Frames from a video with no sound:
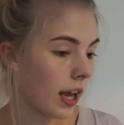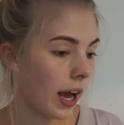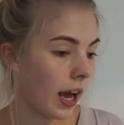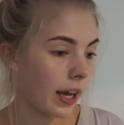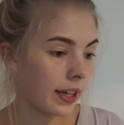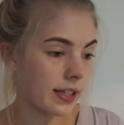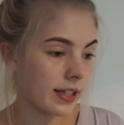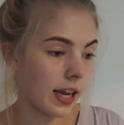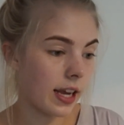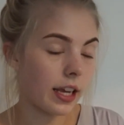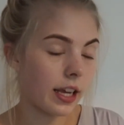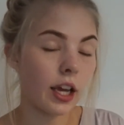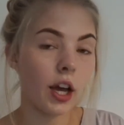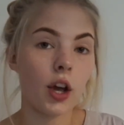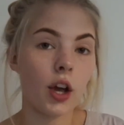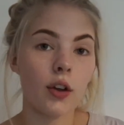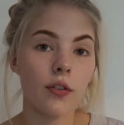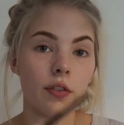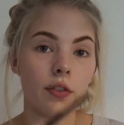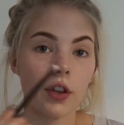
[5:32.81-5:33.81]
and take
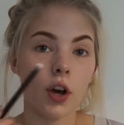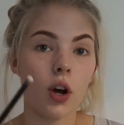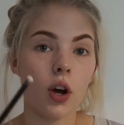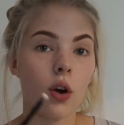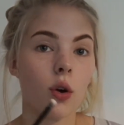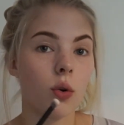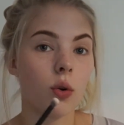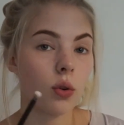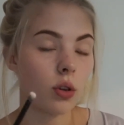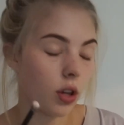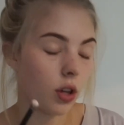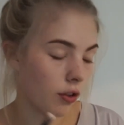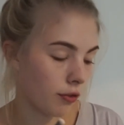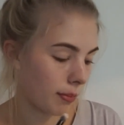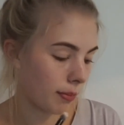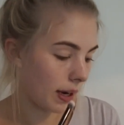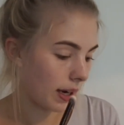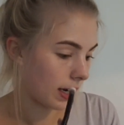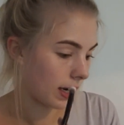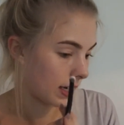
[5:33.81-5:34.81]
it over the whole of
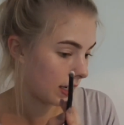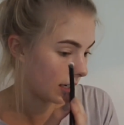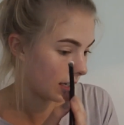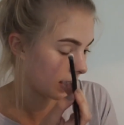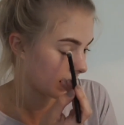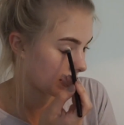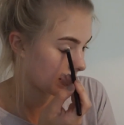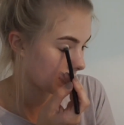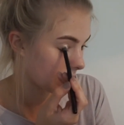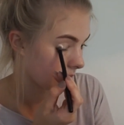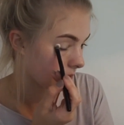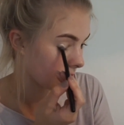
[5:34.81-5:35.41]
my eyelid.